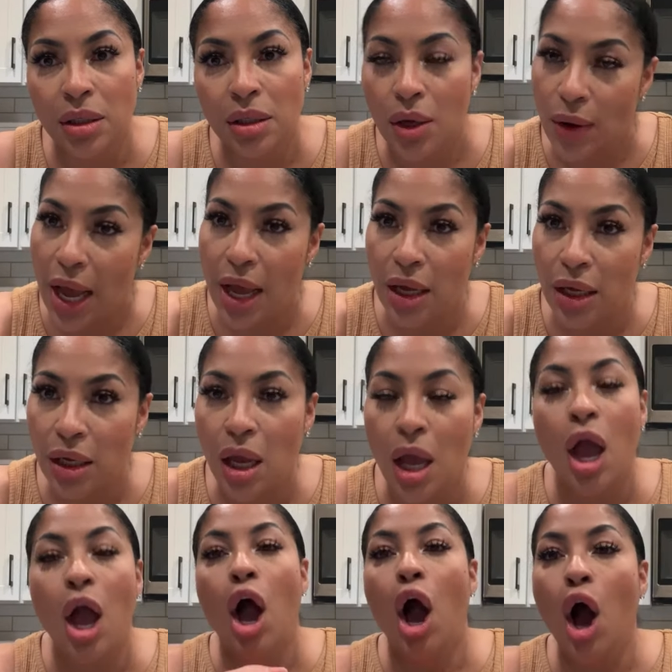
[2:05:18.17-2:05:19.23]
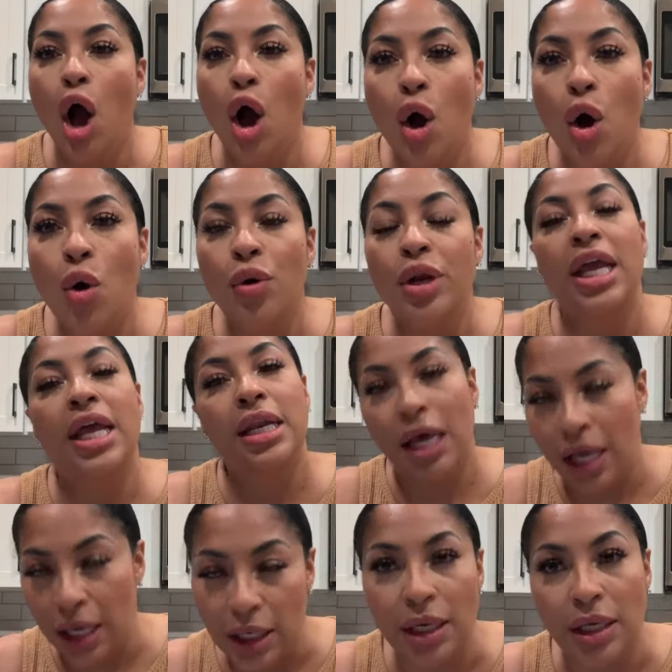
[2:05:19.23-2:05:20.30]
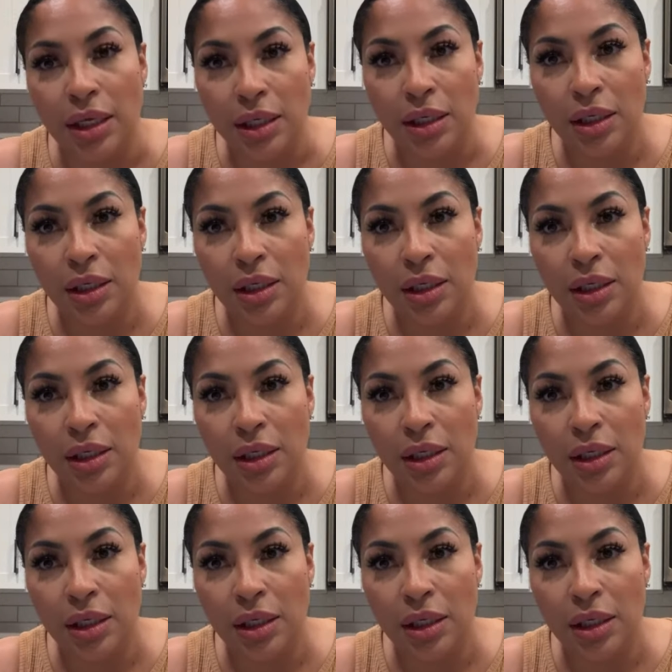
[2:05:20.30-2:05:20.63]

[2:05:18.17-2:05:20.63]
Okay? Old and ugly.